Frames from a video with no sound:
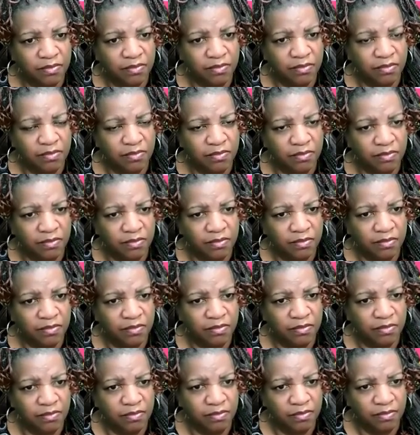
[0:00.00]

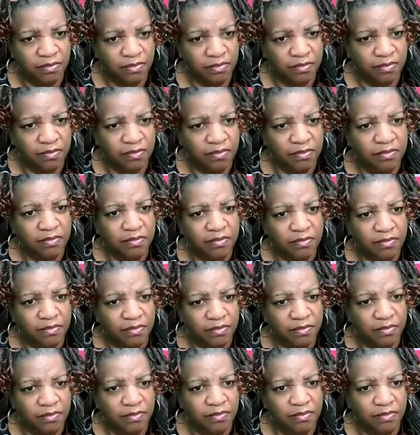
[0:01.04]

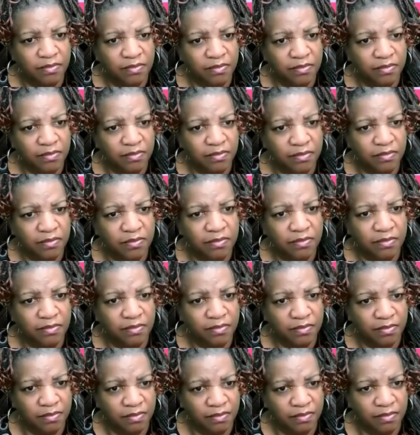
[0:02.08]

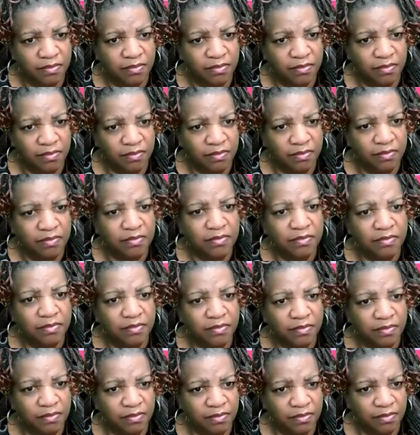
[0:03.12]

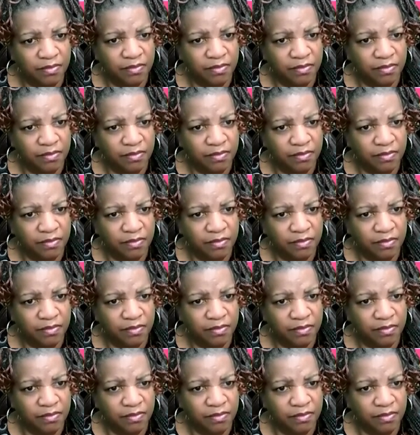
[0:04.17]
The person shown says nothing.